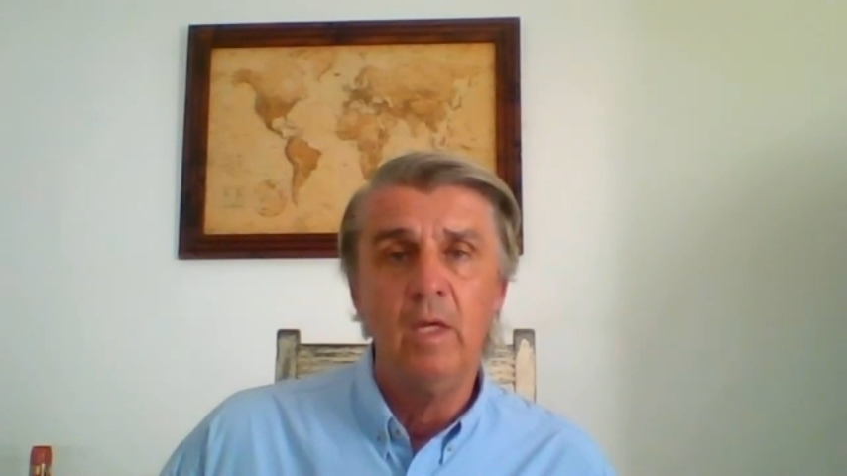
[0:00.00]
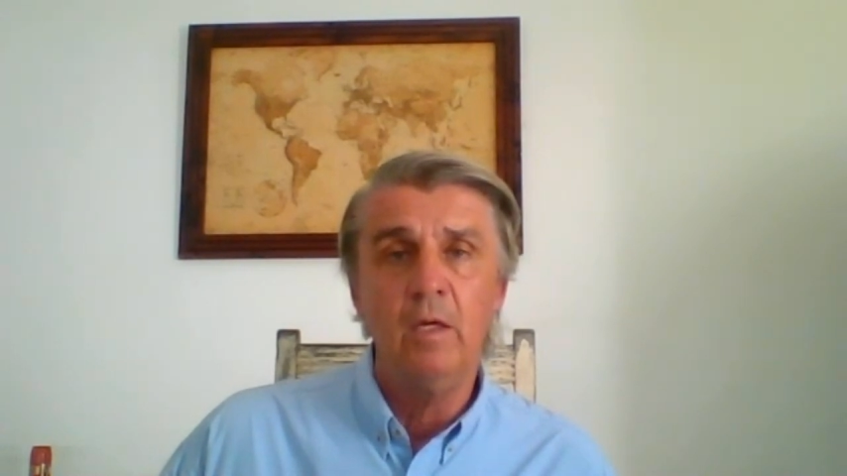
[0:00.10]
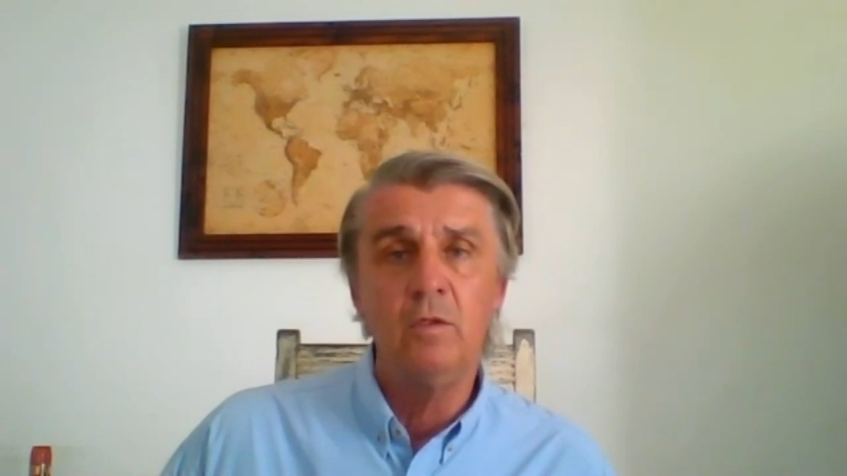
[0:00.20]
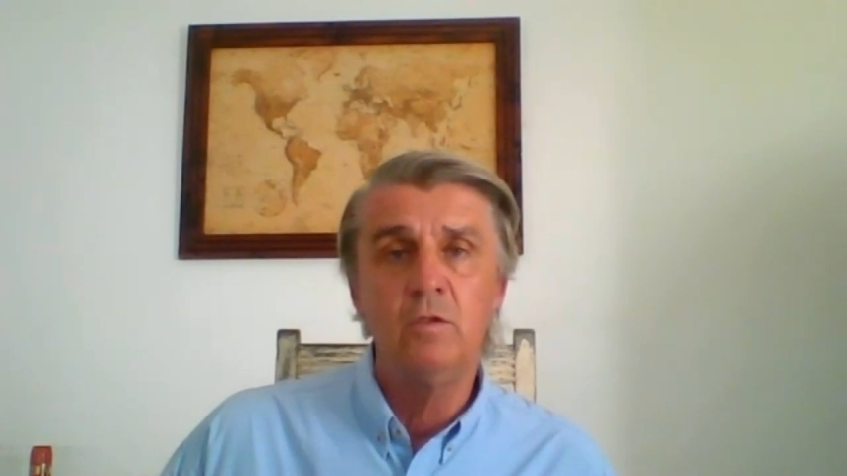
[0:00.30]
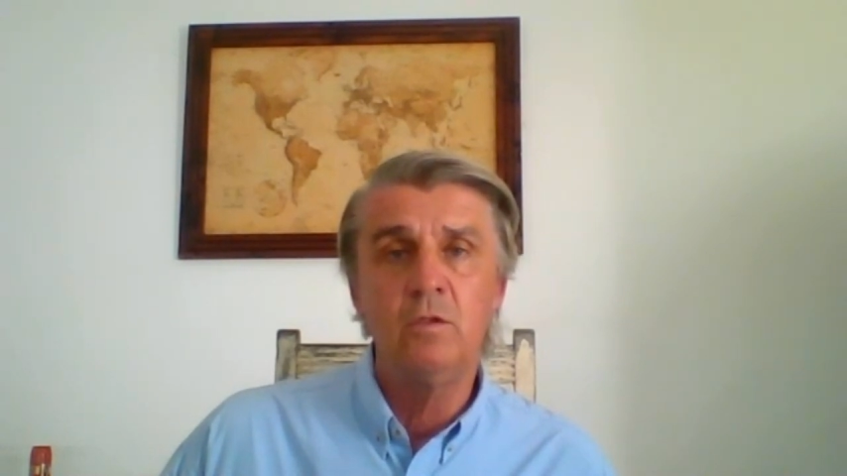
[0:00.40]

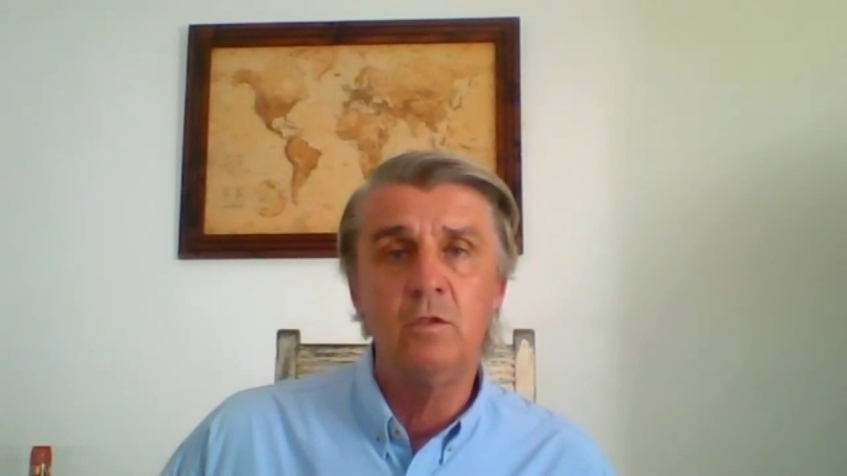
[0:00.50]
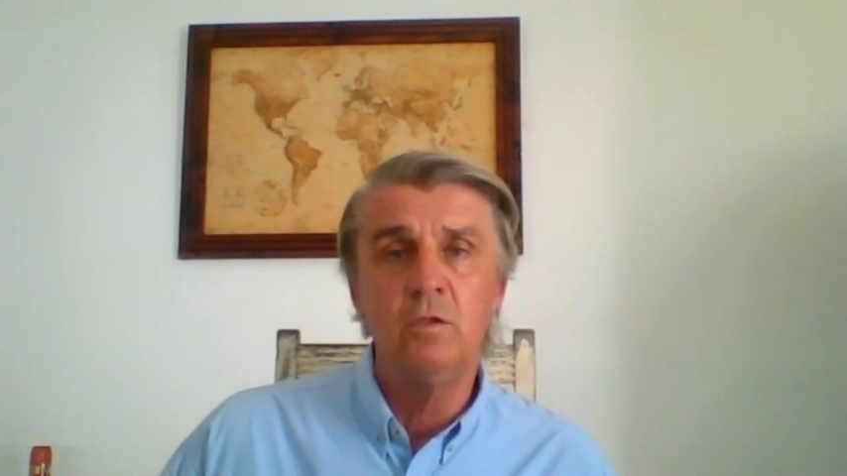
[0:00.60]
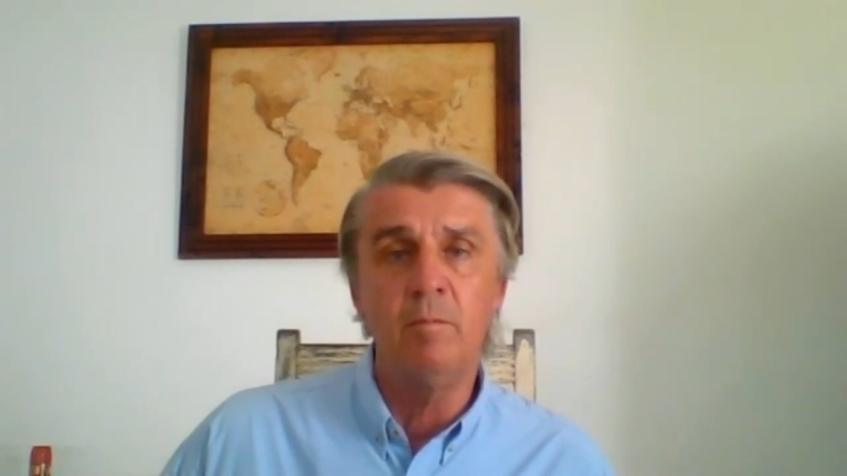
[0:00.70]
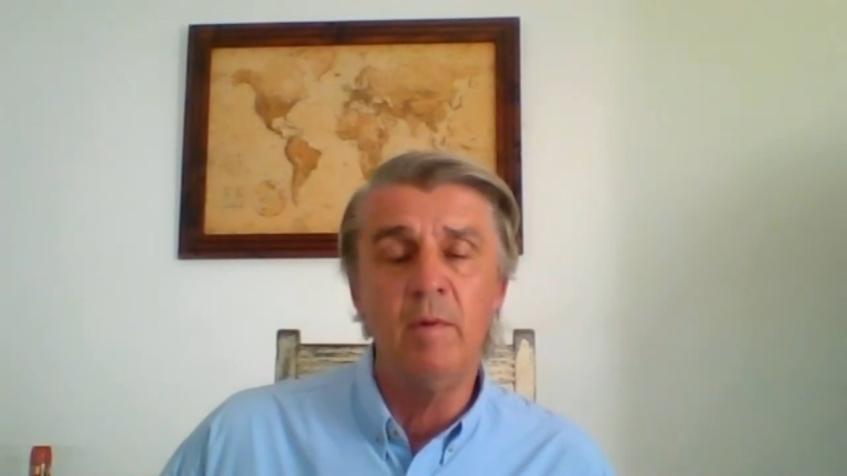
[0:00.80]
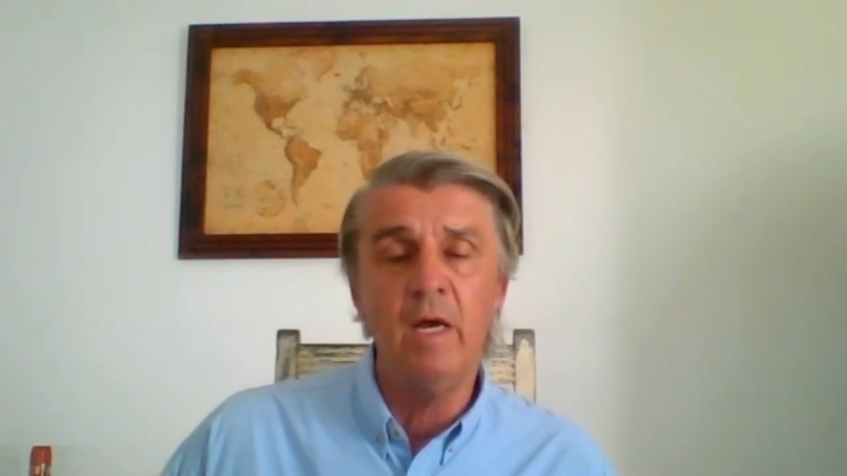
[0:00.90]
is,
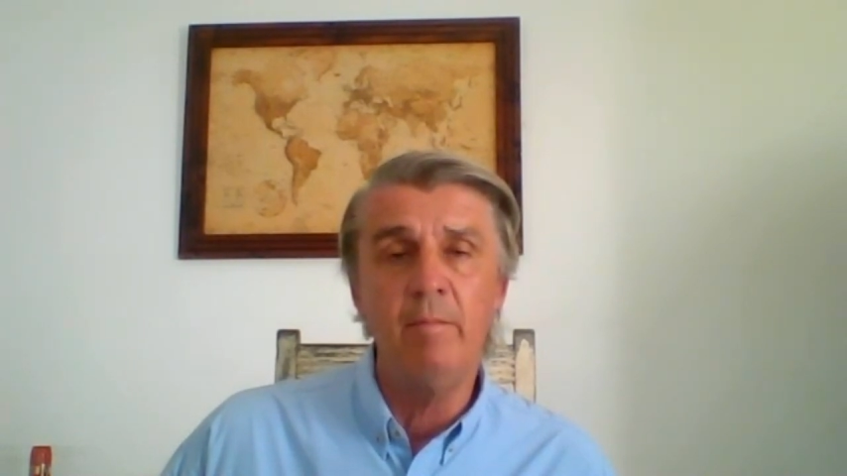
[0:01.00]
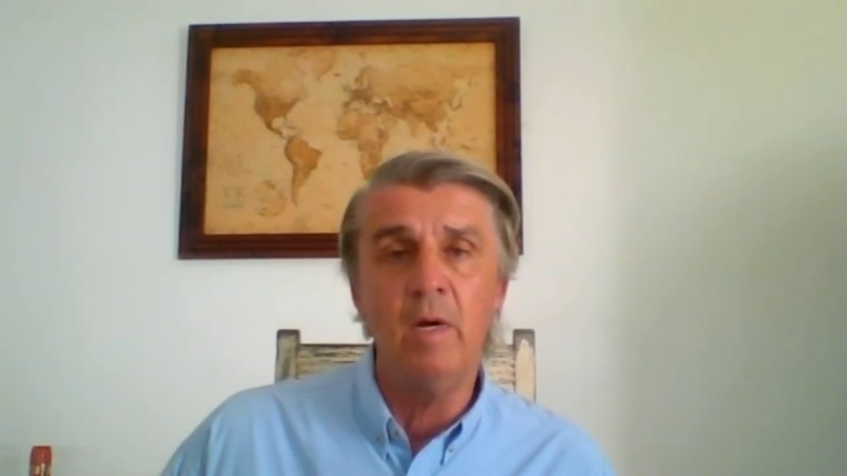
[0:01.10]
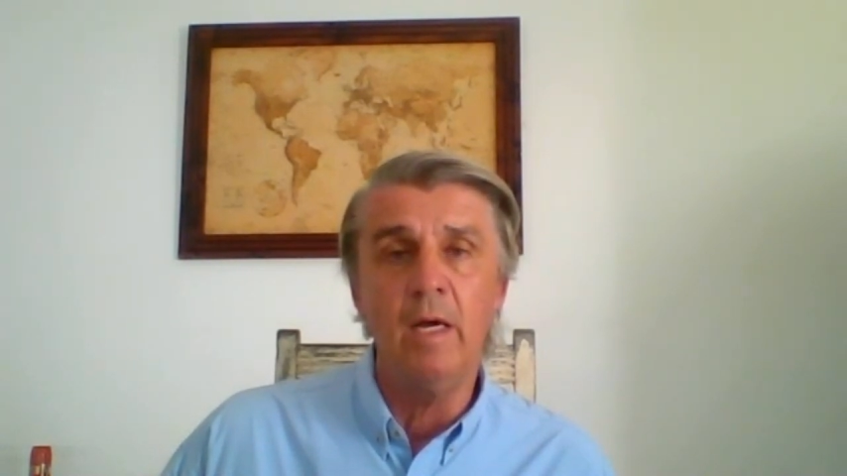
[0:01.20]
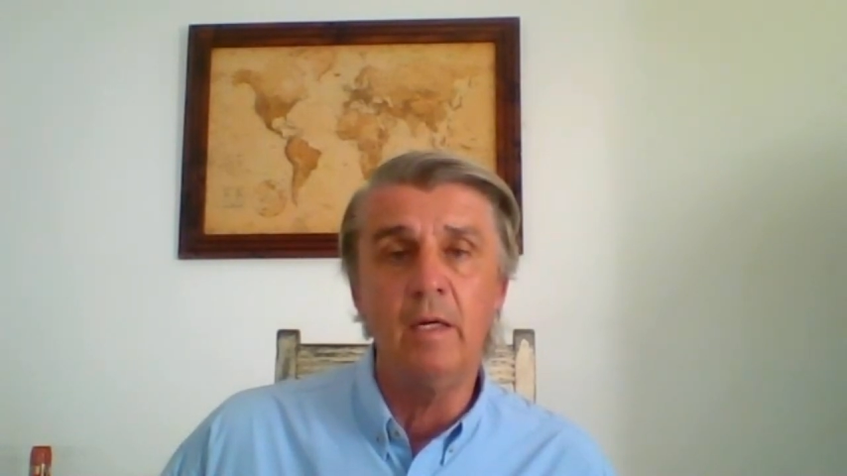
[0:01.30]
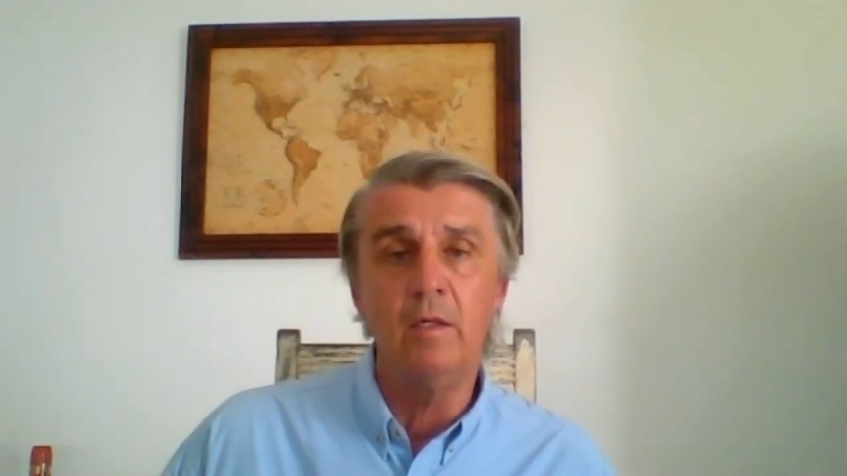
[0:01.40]
to my
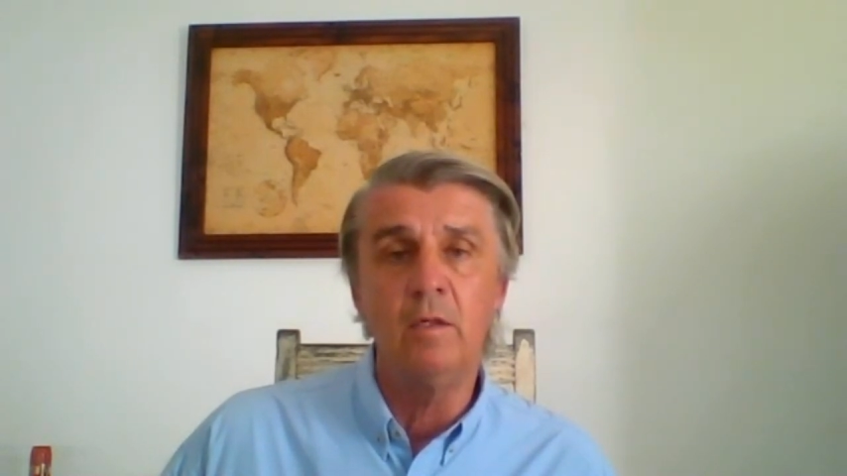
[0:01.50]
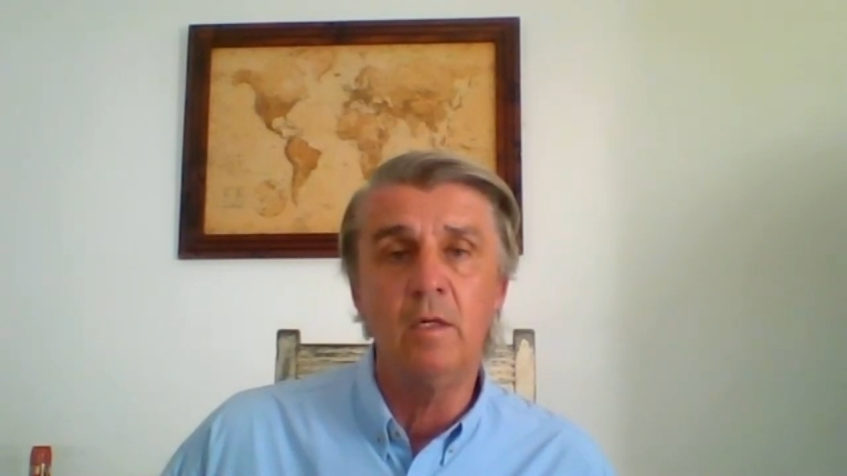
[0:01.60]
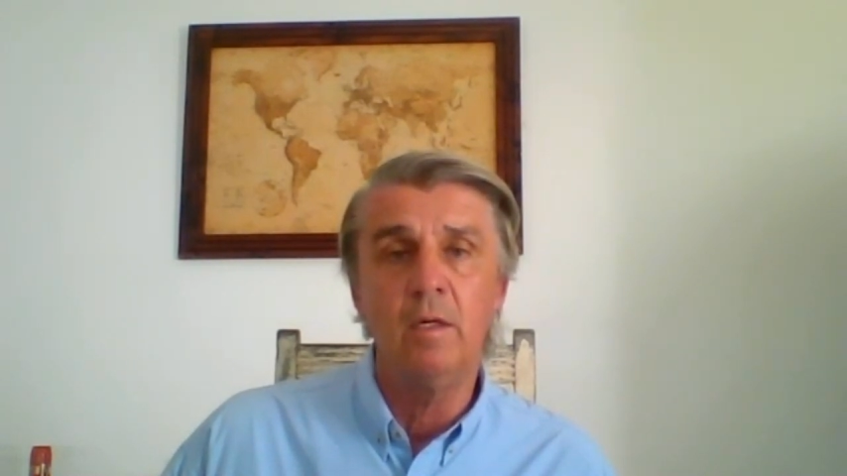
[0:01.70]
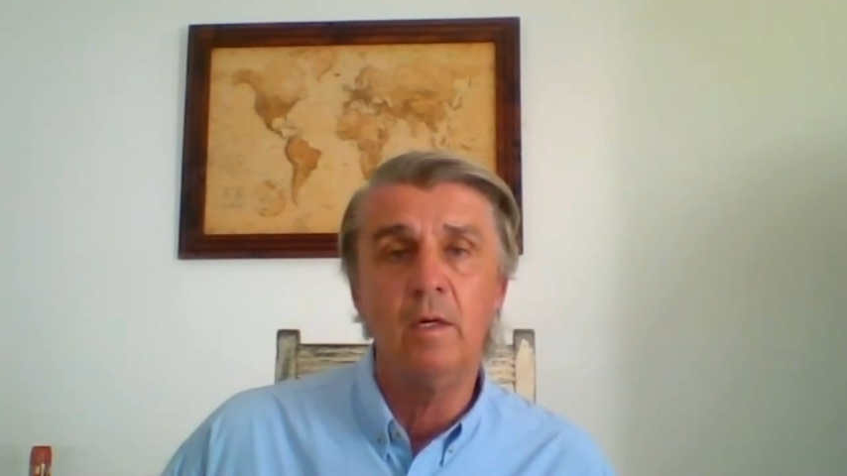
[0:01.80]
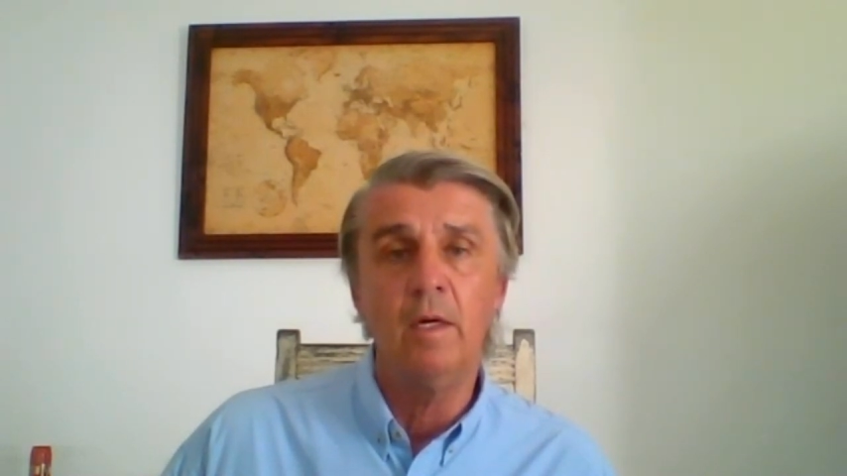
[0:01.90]
mind,